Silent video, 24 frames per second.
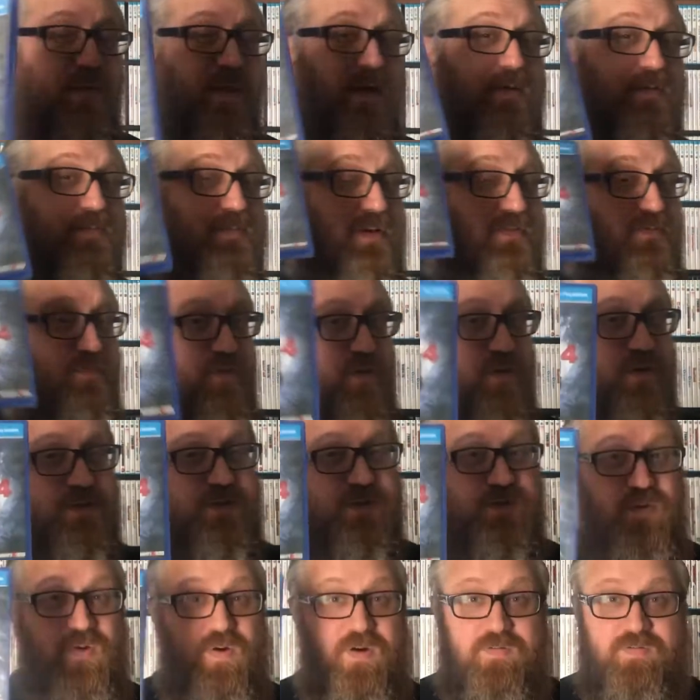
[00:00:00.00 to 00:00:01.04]
That was my first
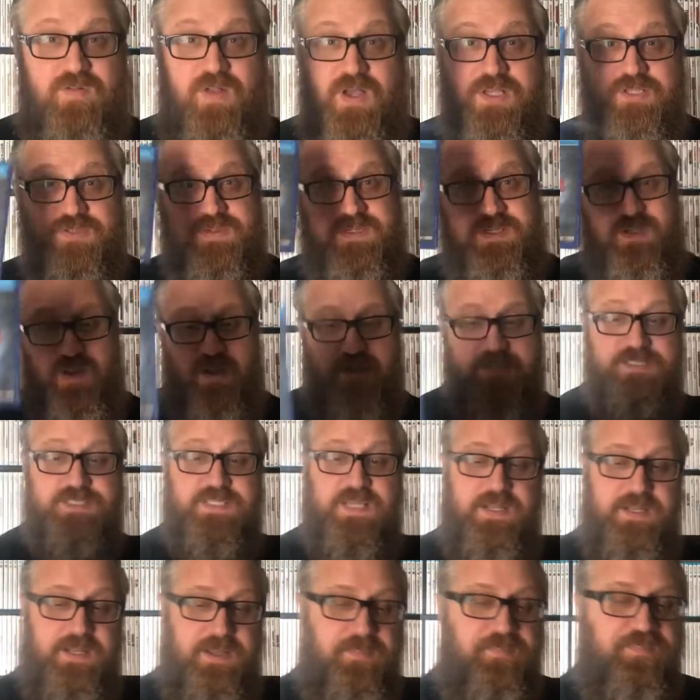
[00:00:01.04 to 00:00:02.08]
score of last week, last
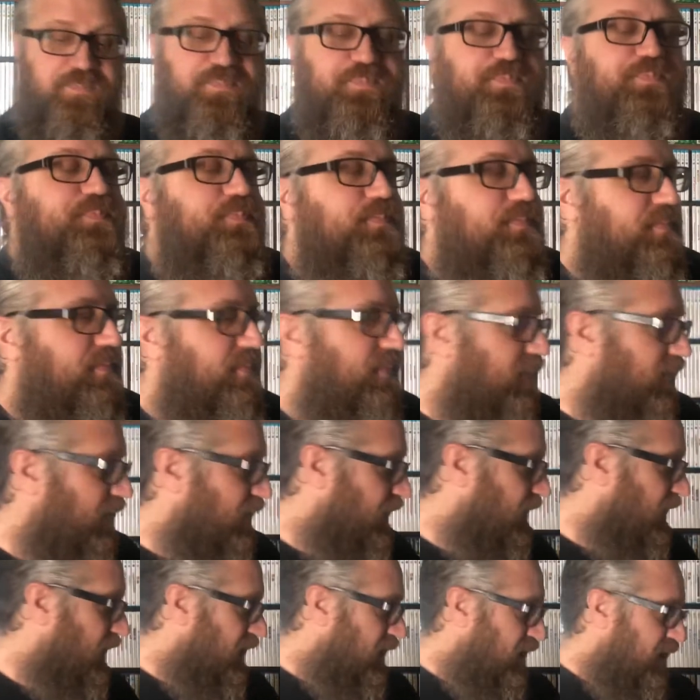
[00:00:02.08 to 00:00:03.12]
Sunday.
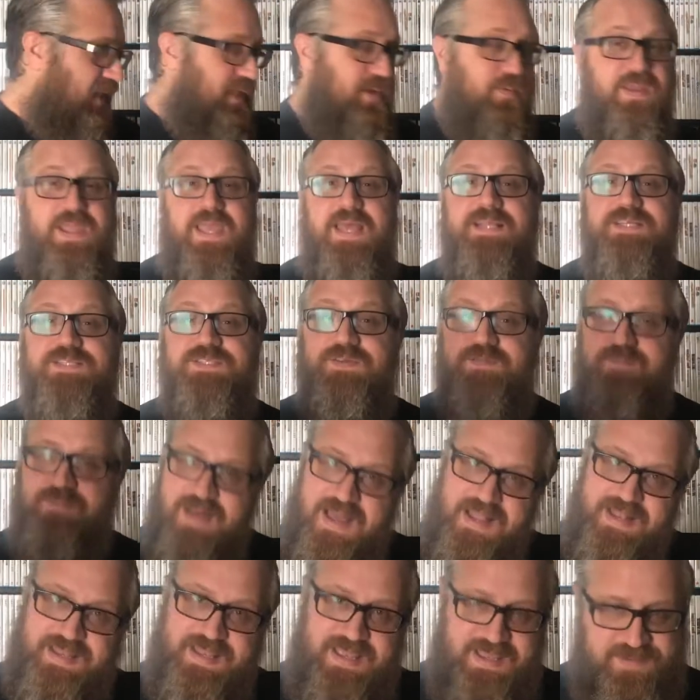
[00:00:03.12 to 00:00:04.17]
Then we get into
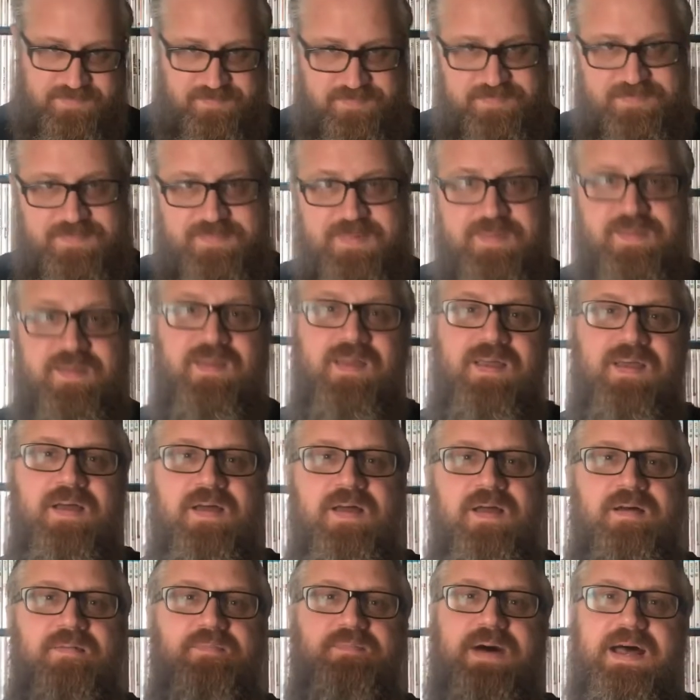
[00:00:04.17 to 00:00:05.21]
Monday.
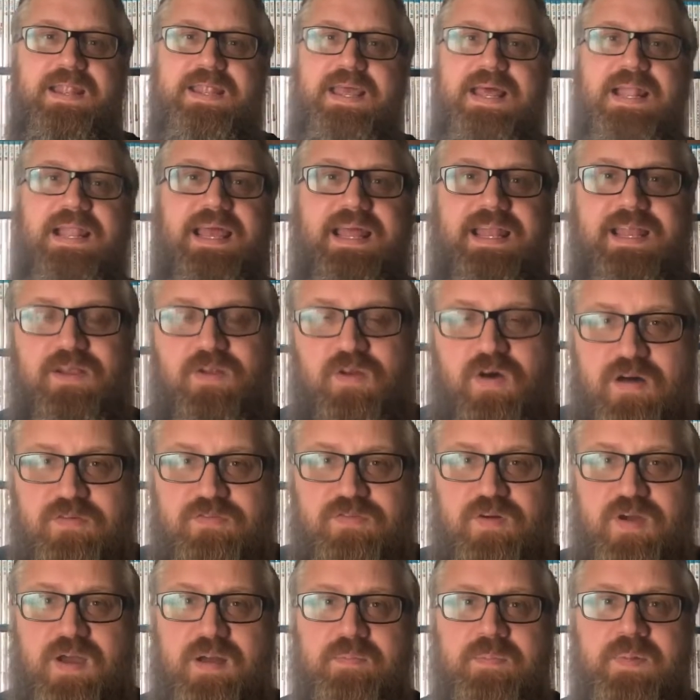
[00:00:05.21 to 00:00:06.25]
Monday, a lady on
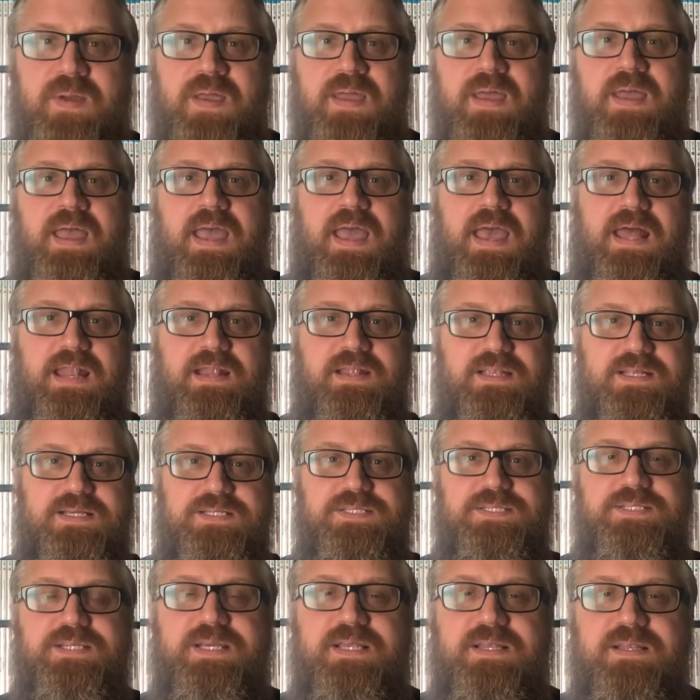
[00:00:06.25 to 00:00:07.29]
OfferUp had a
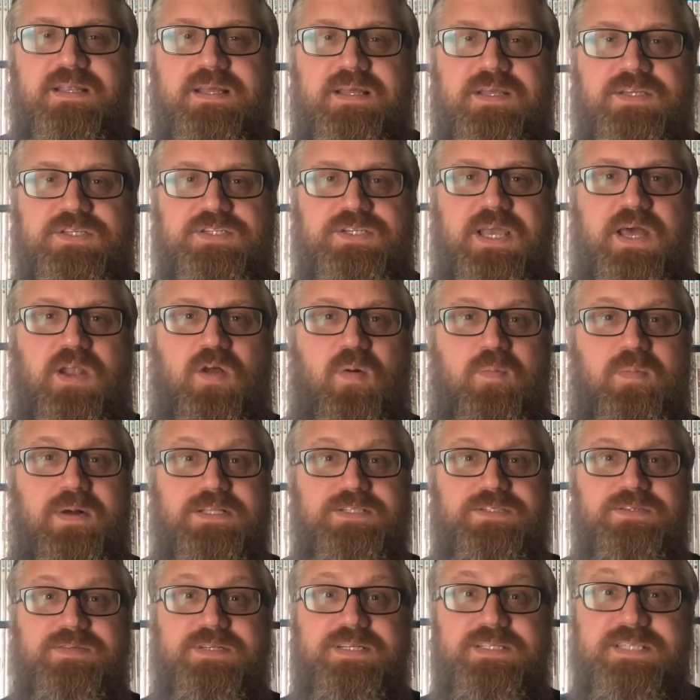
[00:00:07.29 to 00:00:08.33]
listing. She had a whole
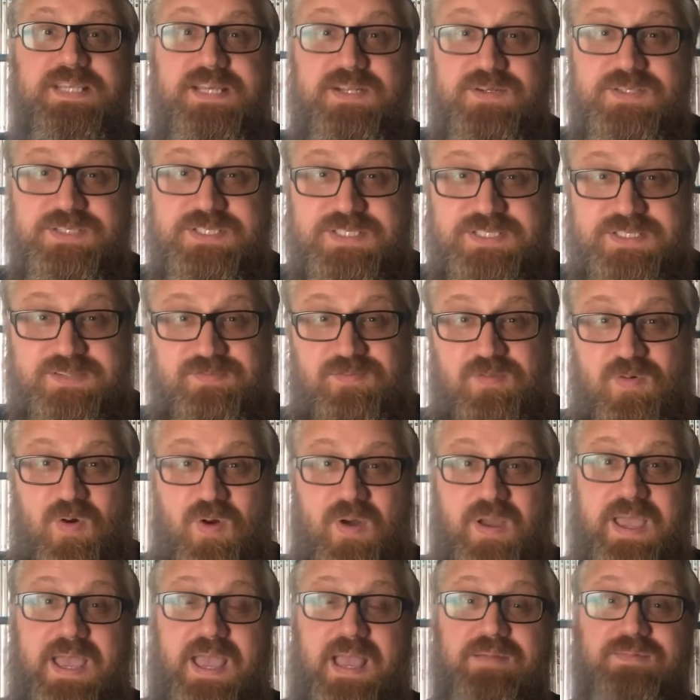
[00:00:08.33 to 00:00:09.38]
bunch of Nintendo 64
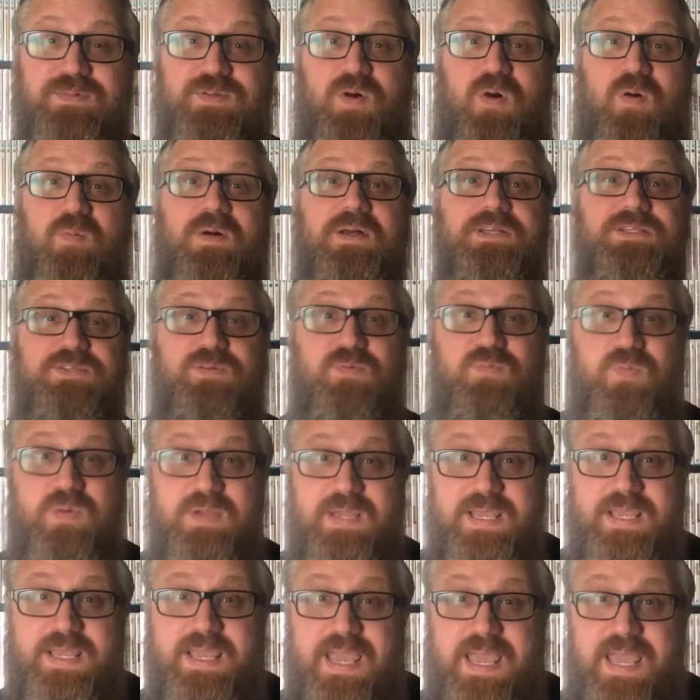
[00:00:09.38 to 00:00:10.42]
games, a whole bunch of
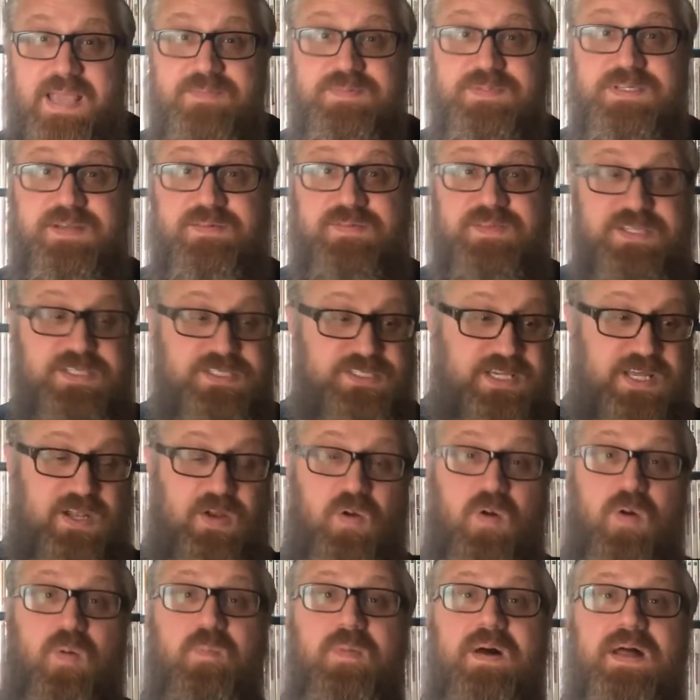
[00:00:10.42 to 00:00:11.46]
Wii games and everything. She had a
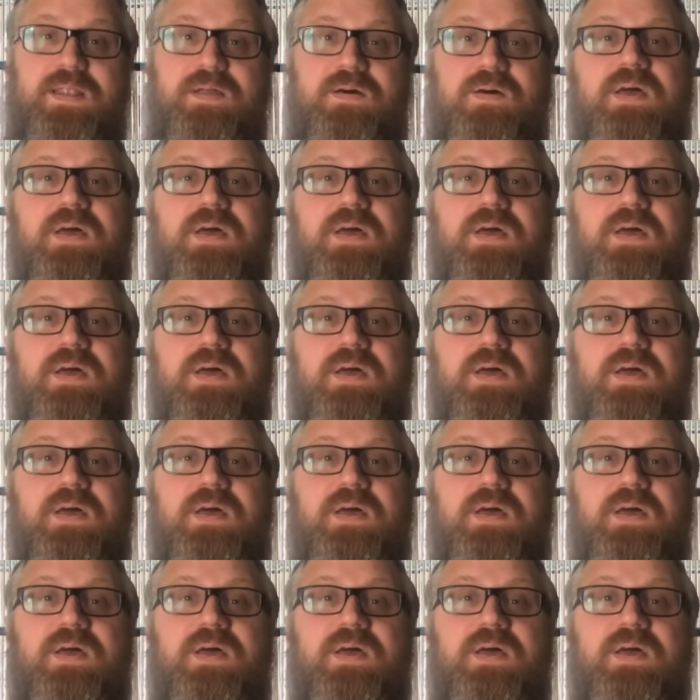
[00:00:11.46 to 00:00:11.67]
whole bundle.